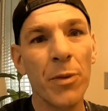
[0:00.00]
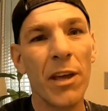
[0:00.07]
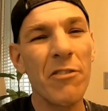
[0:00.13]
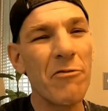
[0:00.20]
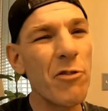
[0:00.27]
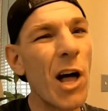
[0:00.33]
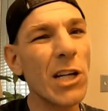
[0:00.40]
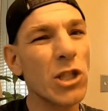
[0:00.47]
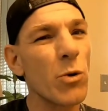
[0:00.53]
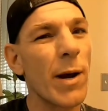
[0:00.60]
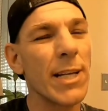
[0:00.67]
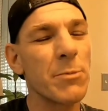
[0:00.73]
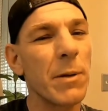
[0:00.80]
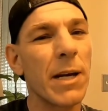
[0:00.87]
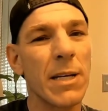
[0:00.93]
it
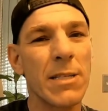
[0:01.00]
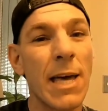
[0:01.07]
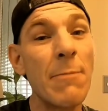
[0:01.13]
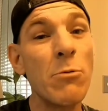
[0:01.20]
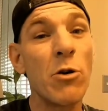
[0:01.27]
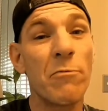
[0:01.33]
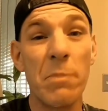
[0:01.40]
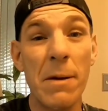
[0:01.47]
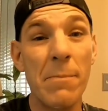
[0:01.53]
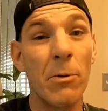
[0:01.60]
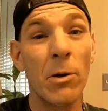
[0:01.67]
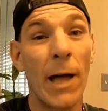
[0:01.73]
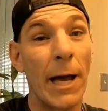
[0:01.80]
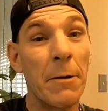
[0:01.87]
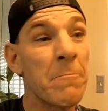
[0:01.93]
fluctuates because they move people
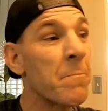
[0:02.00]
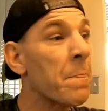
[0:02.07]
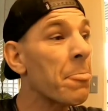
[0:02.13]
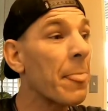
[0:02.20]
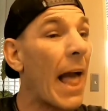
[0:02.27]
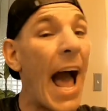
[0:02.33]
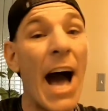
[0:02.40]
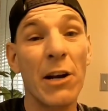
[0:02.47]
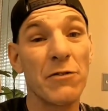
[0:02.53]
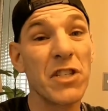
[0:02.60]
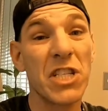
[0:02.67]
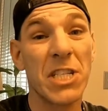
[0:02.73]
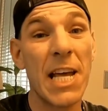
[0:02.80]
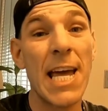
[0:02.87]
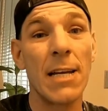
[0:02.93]
like out of
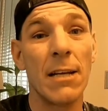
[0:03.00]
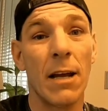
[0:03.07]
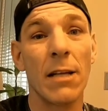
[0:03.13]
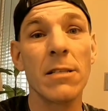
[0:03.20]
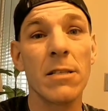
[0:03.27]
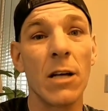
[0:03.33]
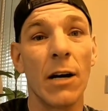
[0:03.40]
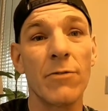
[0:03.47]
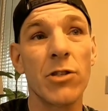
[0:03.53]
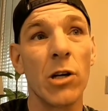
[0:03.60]
state and stuff.